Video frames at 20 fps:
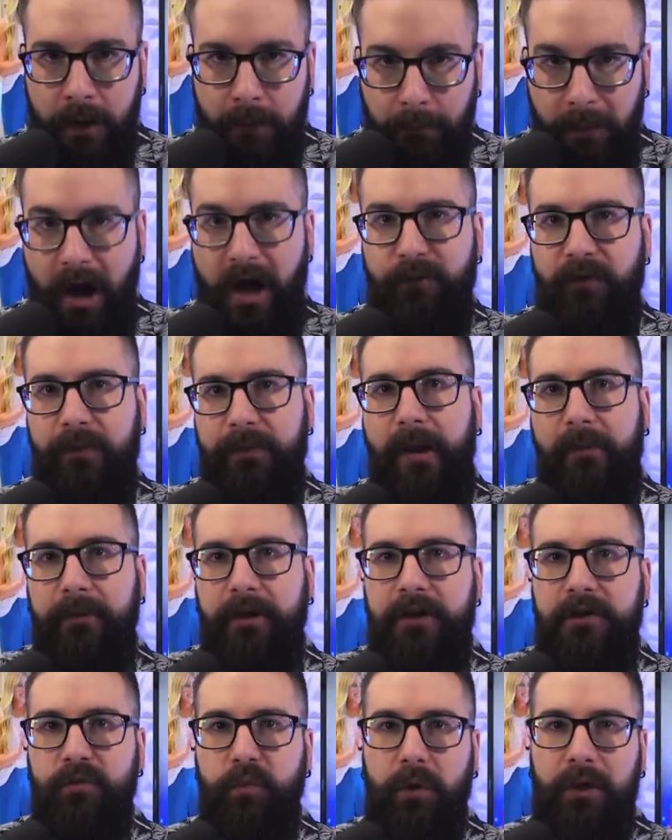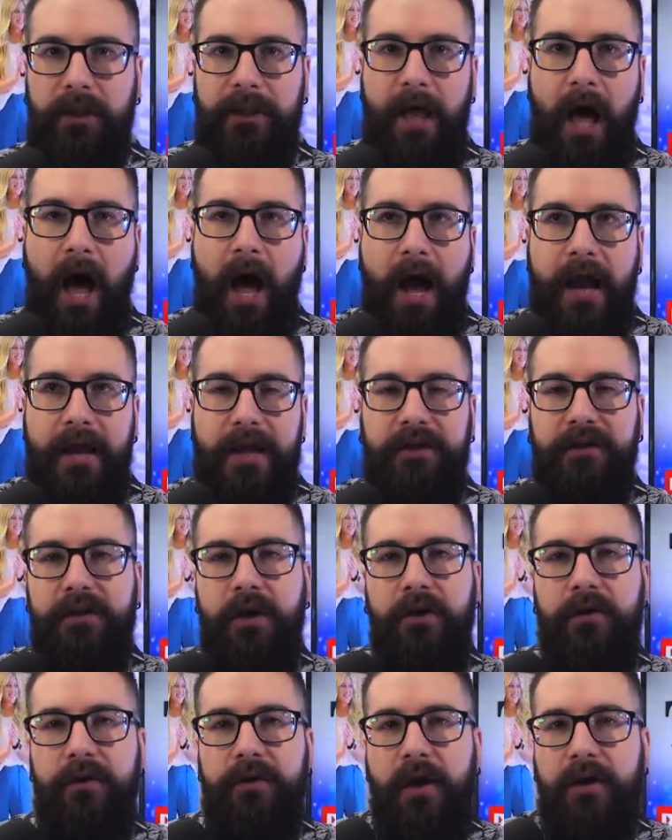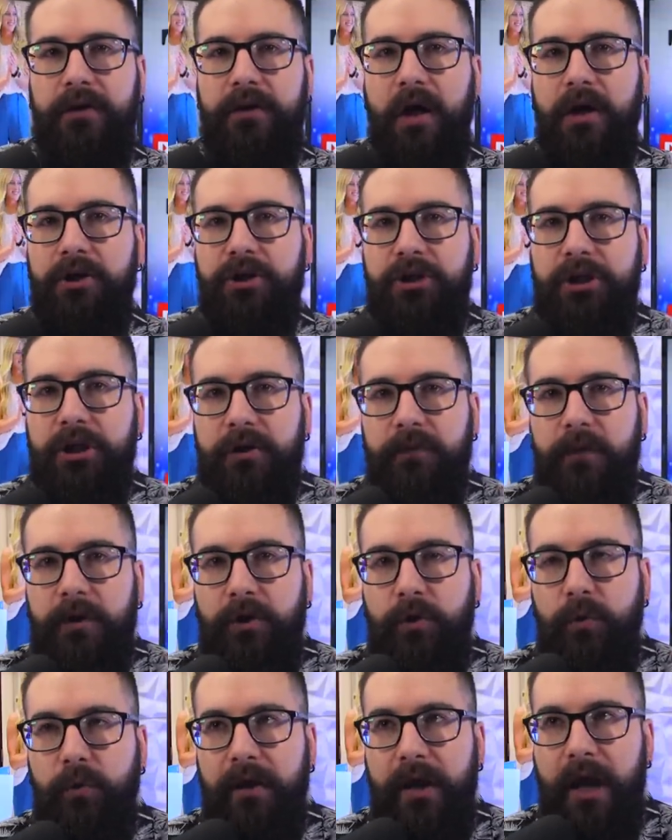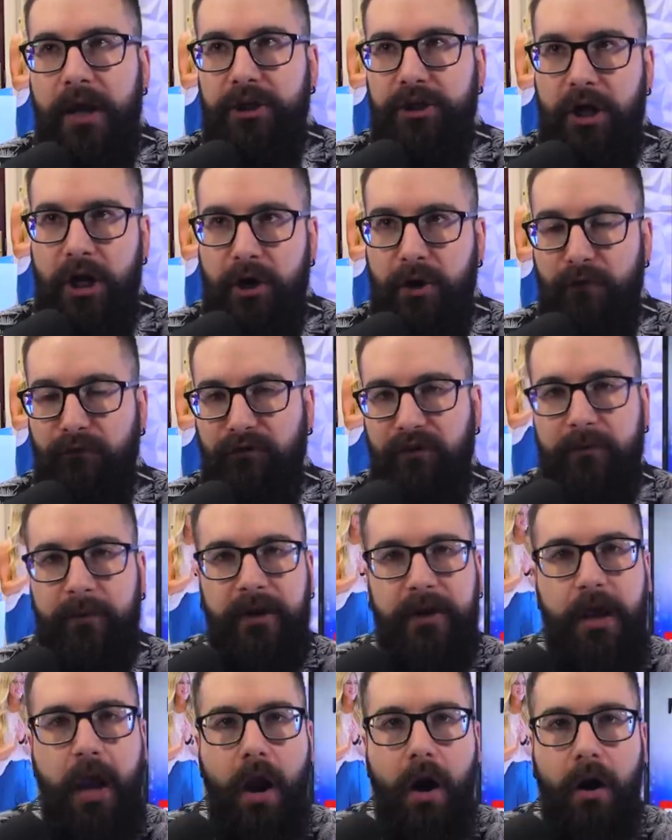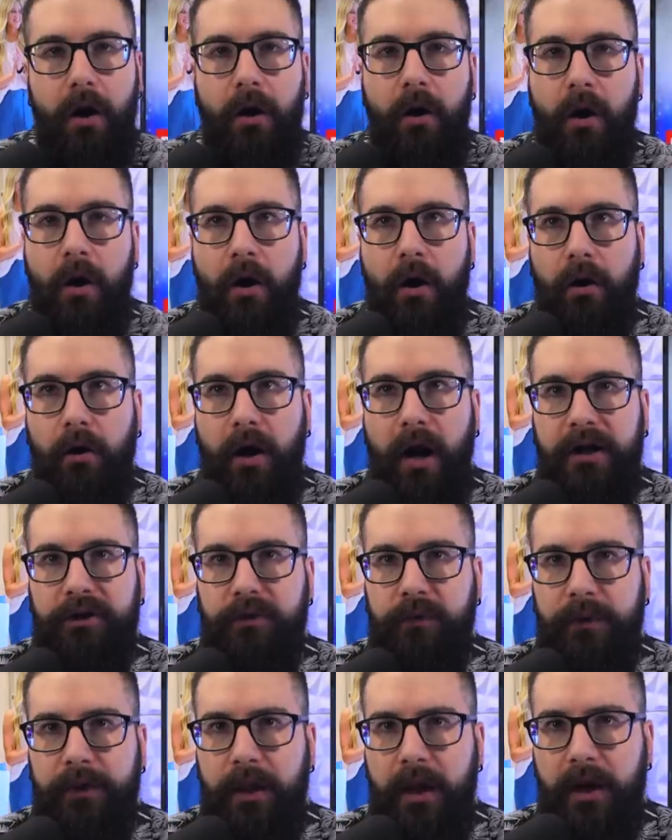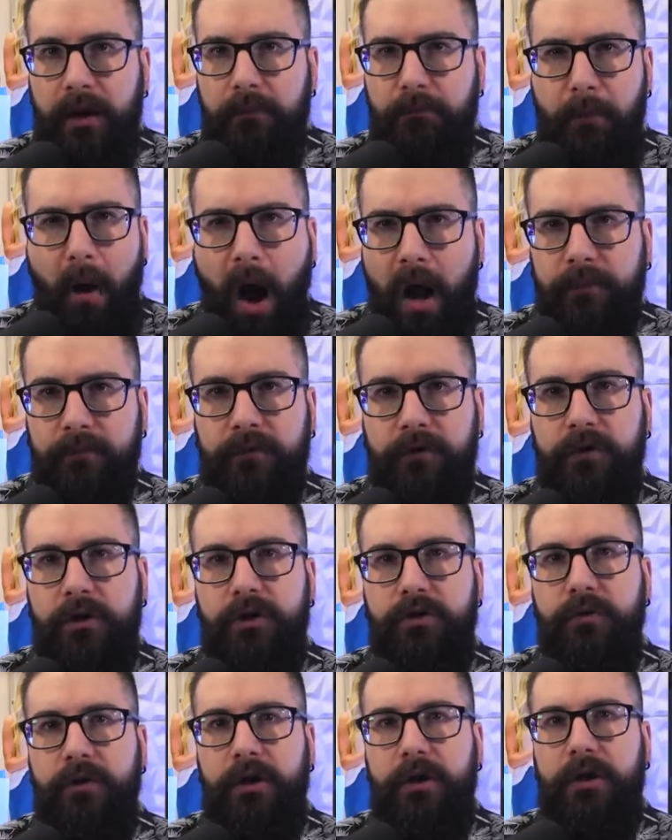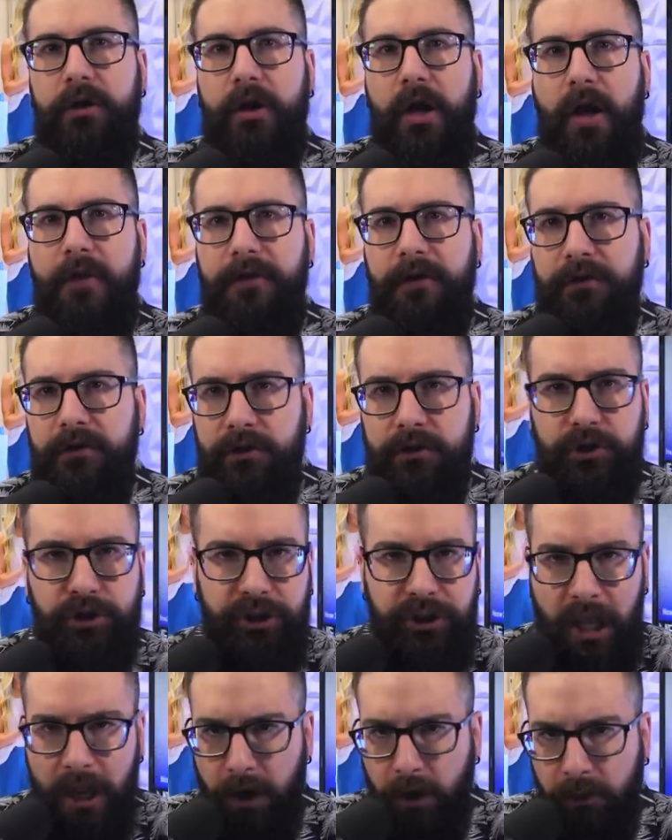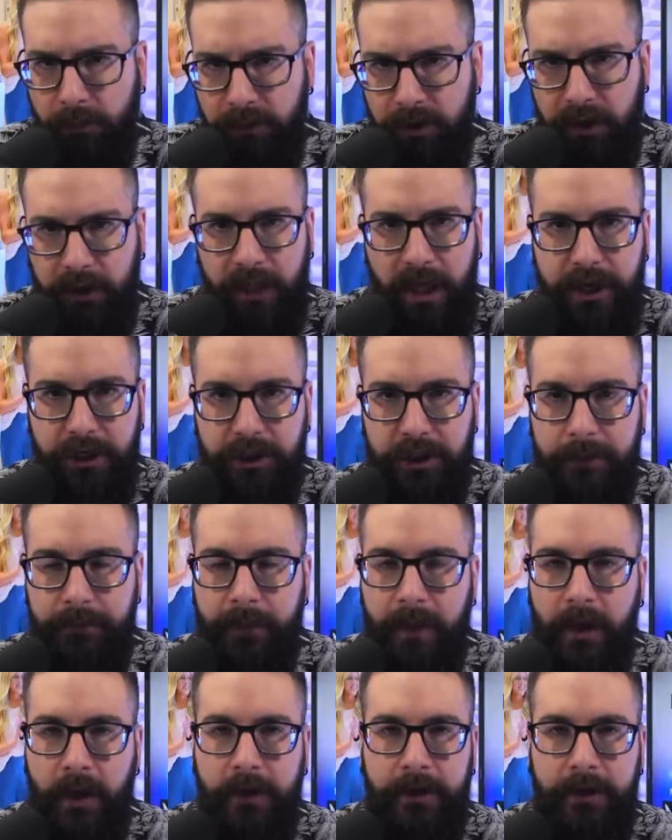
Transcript: But Republicans will lie and tell you that young children who get gender affirming care are actually getting bottom surgery, and this is genital mutilation.